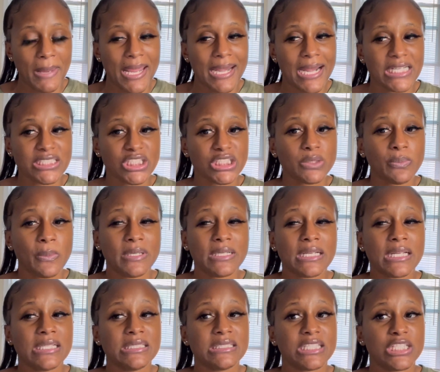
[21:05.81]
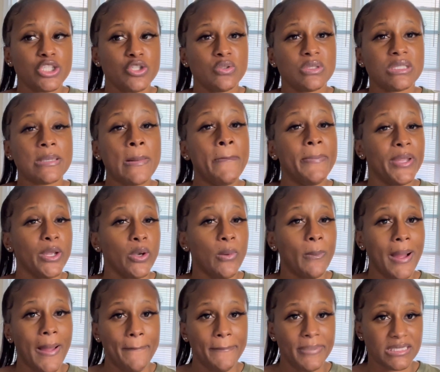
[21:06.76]
And I just want to continue to build
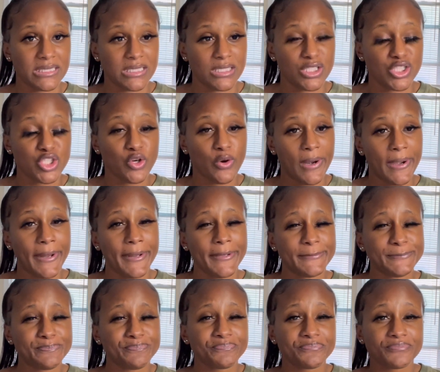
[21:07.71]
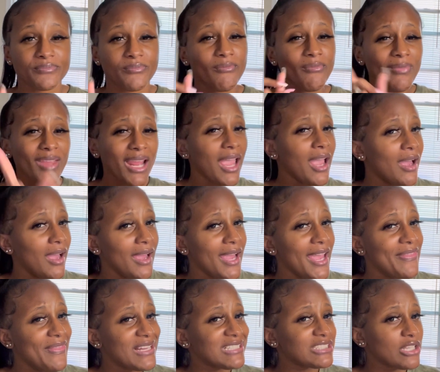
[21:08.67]
my business credit.
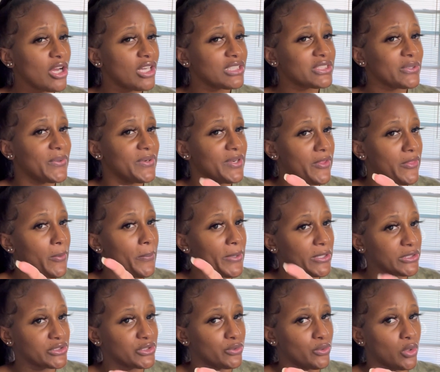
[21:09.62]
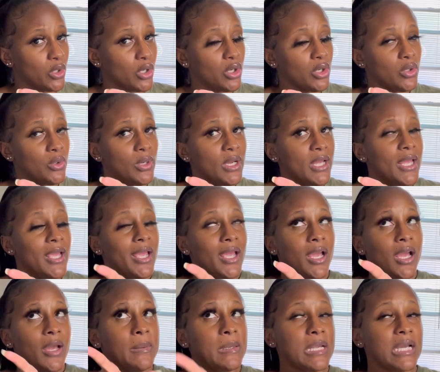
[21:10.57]
And that's also another personal goal.
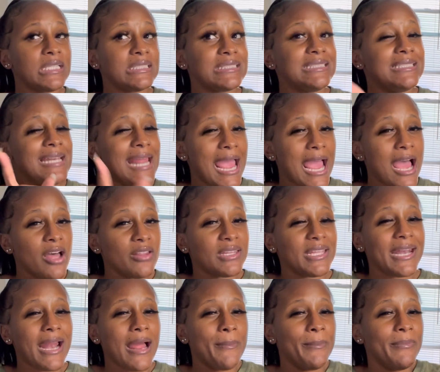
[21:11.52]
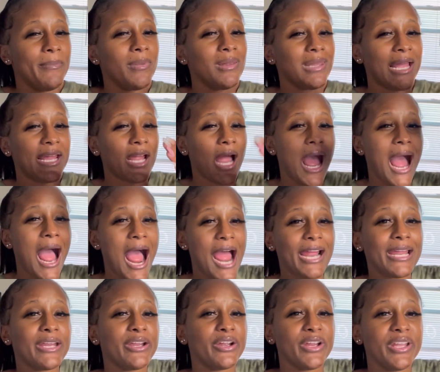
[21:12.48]
Because now that I'm like
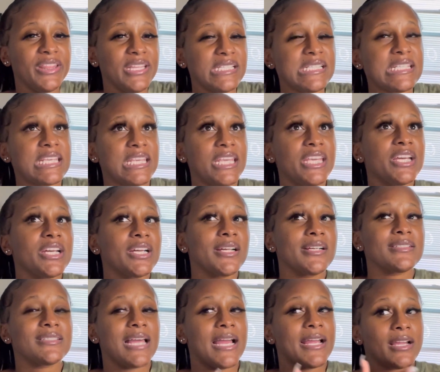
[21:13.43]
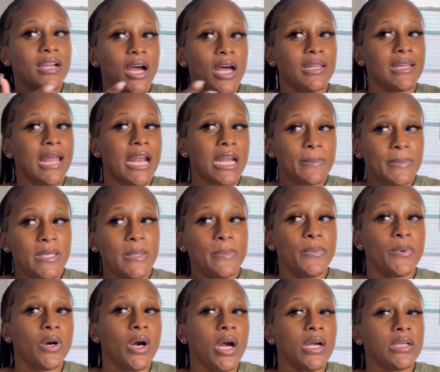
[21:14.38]
higher in the tiers, like a lot of
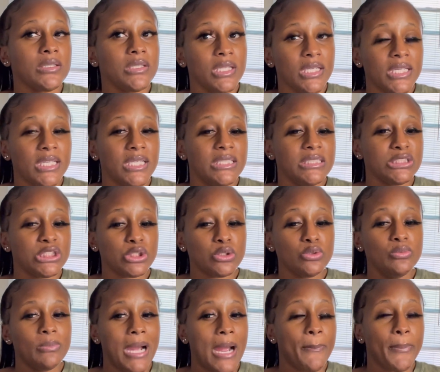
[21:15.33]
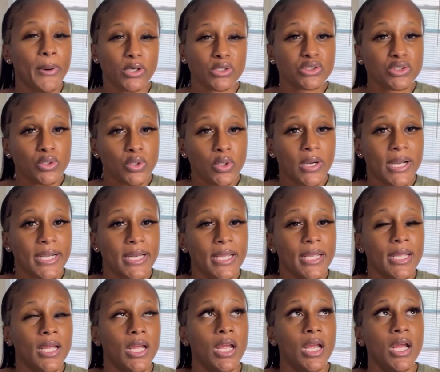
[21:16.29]
people are looking to my personal
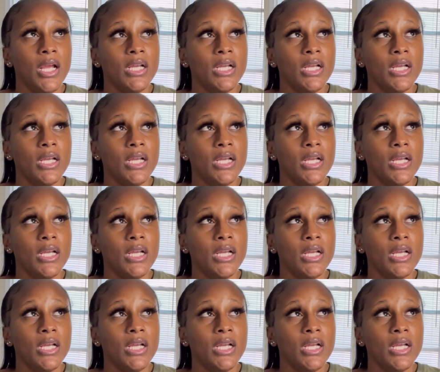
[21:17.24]
credit.